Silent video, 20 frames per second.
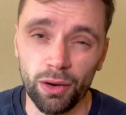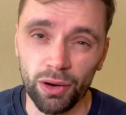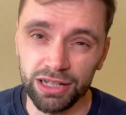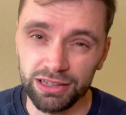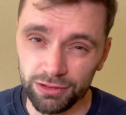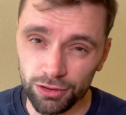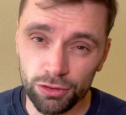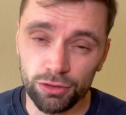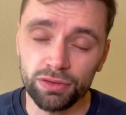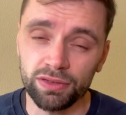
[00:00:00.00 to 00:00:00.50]
I
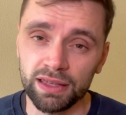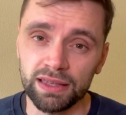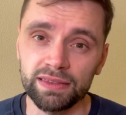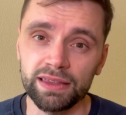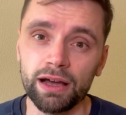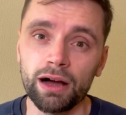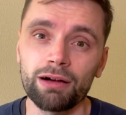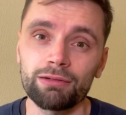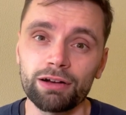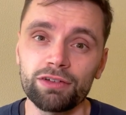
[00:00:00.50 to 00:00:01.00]
do think the
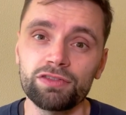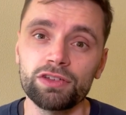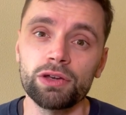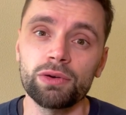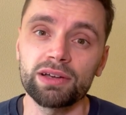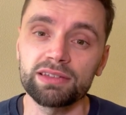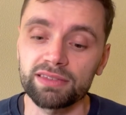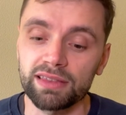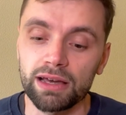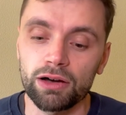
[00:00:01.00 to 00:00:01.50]
RFU,
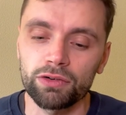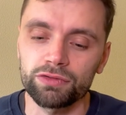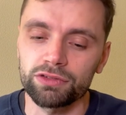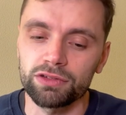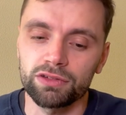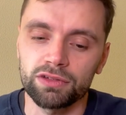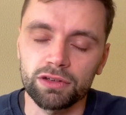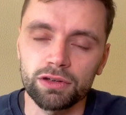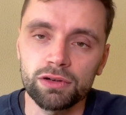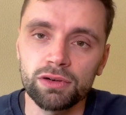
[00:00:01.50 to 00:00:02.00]
as they
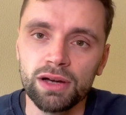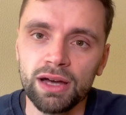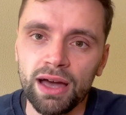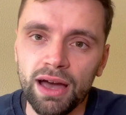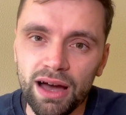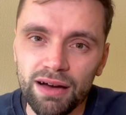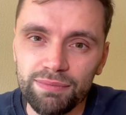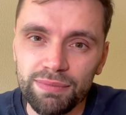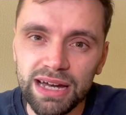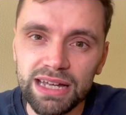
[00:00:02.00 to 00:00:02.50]
often do,
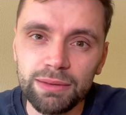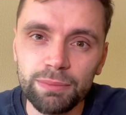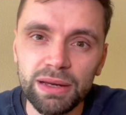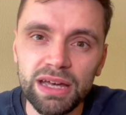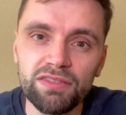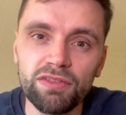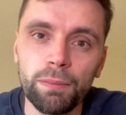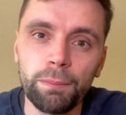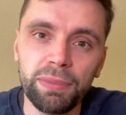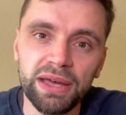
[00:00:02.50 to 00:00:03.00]
have made a bit
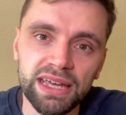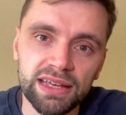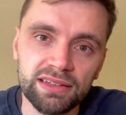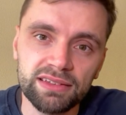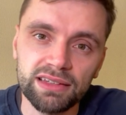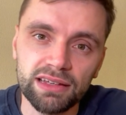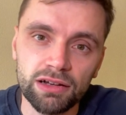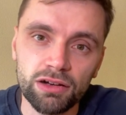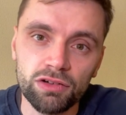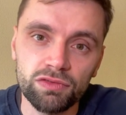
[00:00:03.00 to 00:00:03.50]
of a pig's
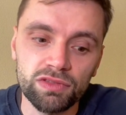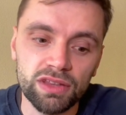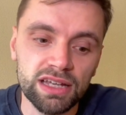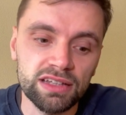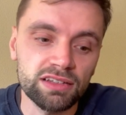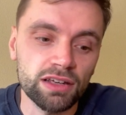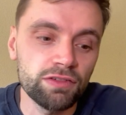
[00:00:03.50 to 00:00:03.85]
ear of this.